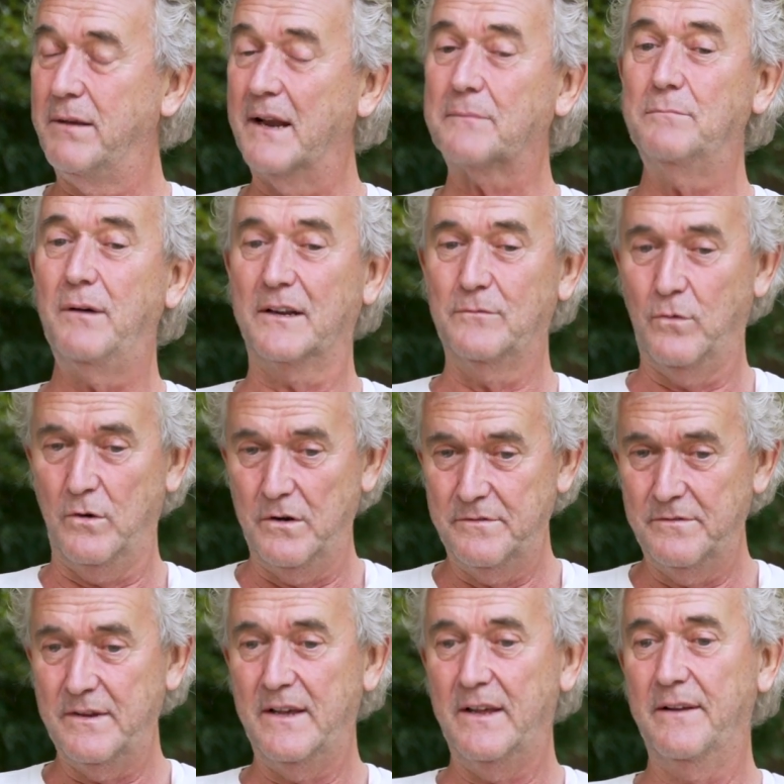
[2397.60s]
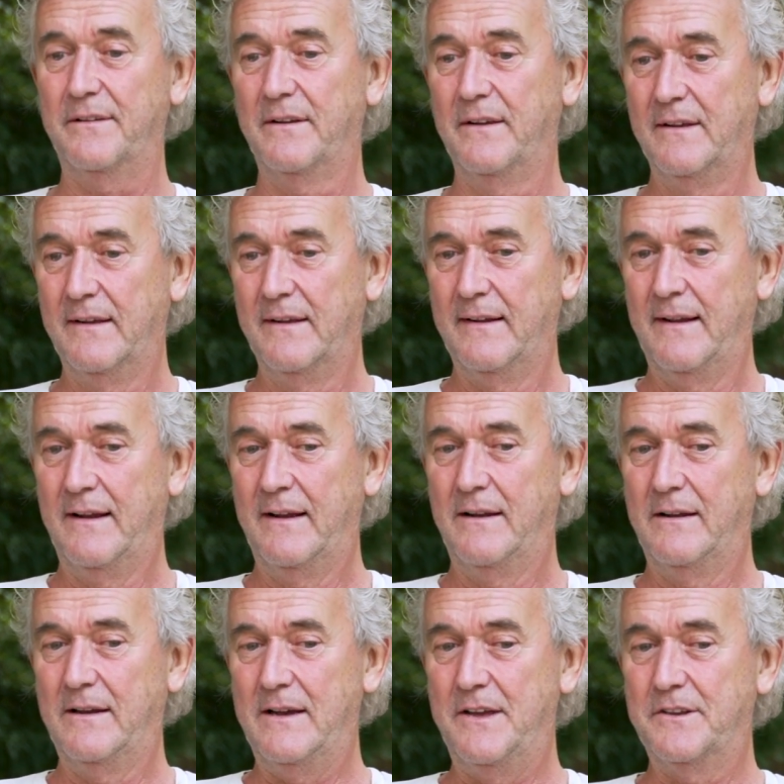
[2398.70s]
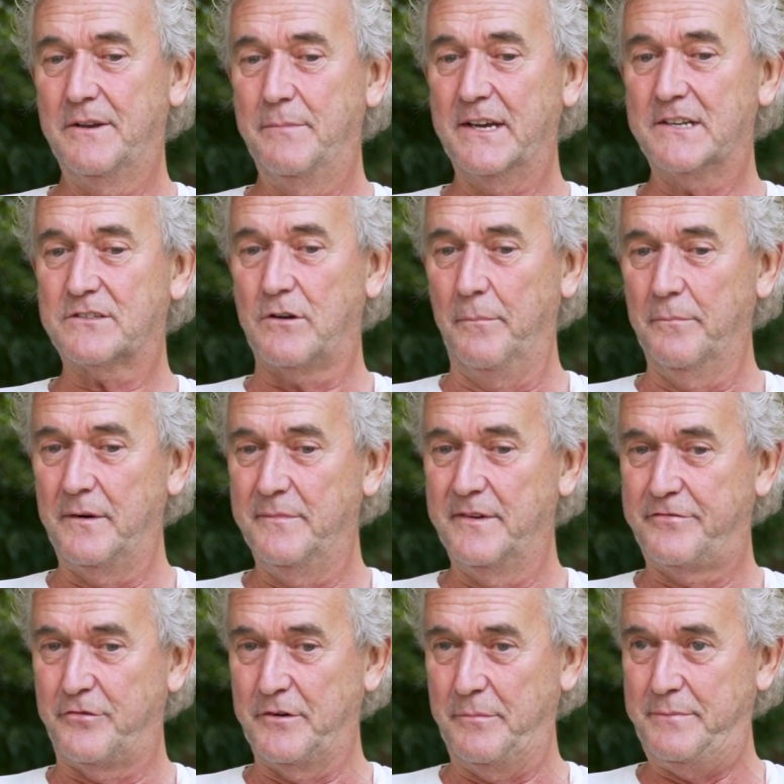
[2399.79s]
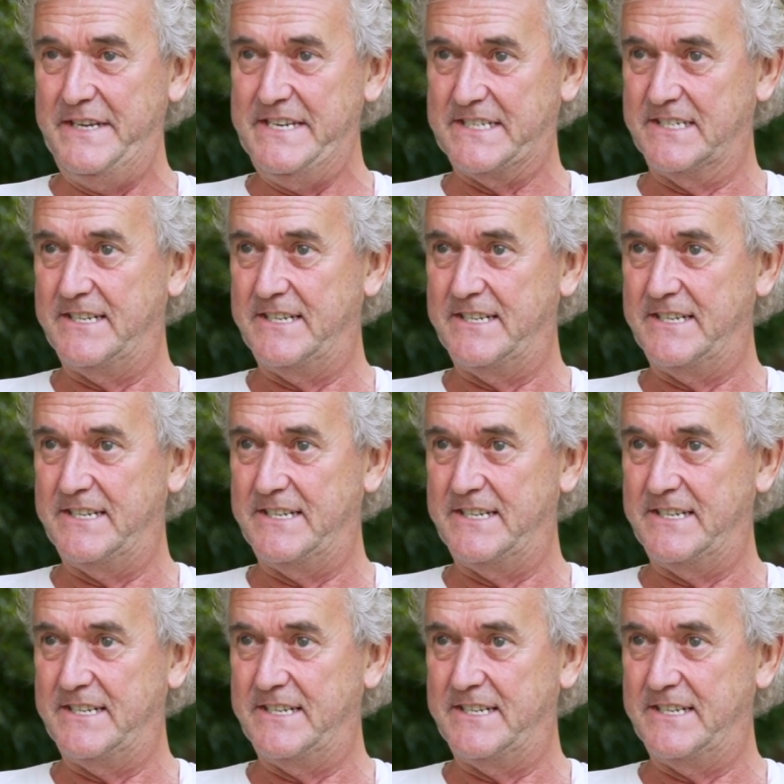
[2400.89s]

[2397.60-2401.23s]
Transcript: Black Bike won, and the biggest compliment for the piece is